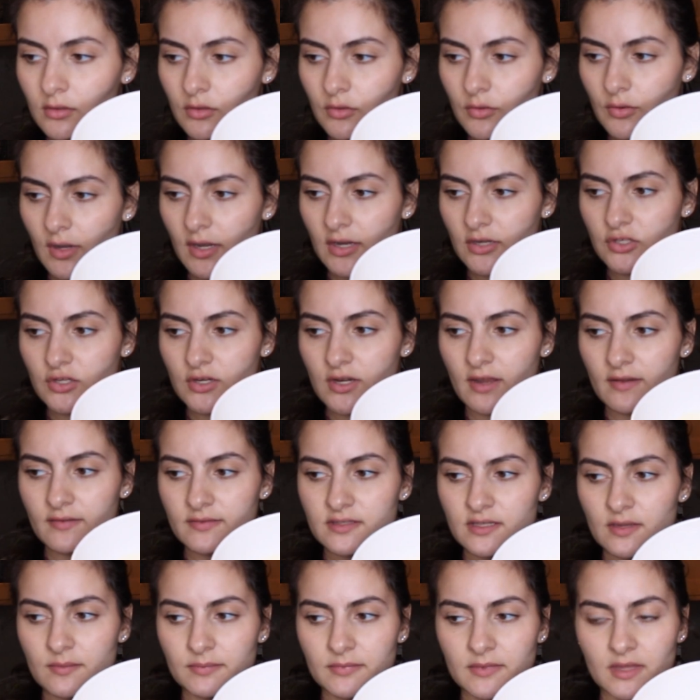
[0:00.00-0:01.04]
You guys should have
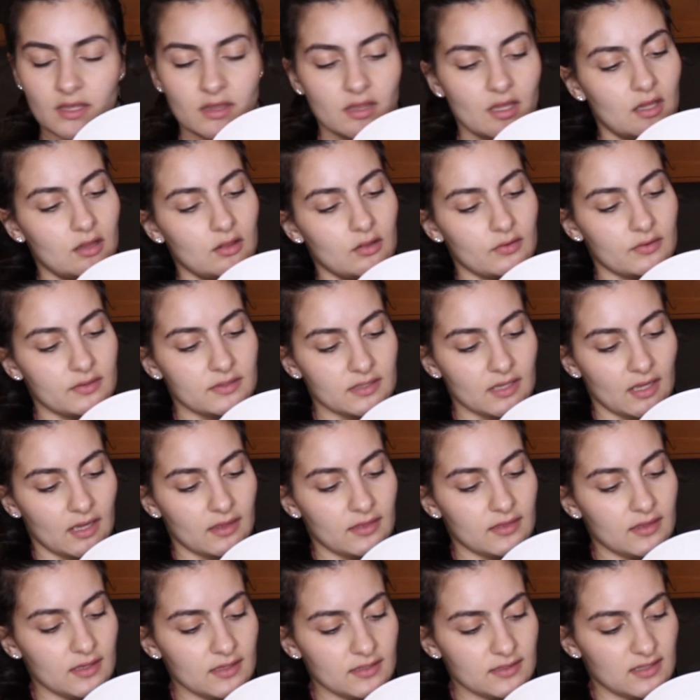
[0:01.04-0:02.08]
something that looks like
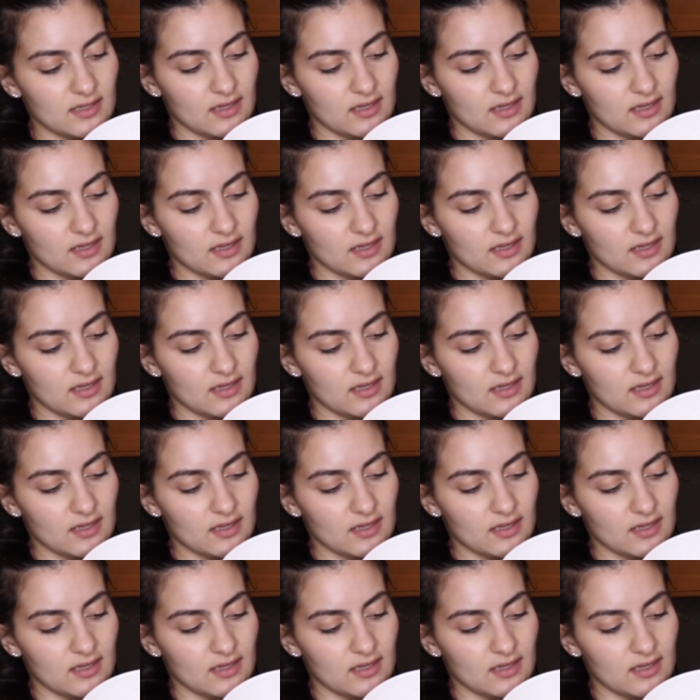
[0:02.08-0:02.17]
this.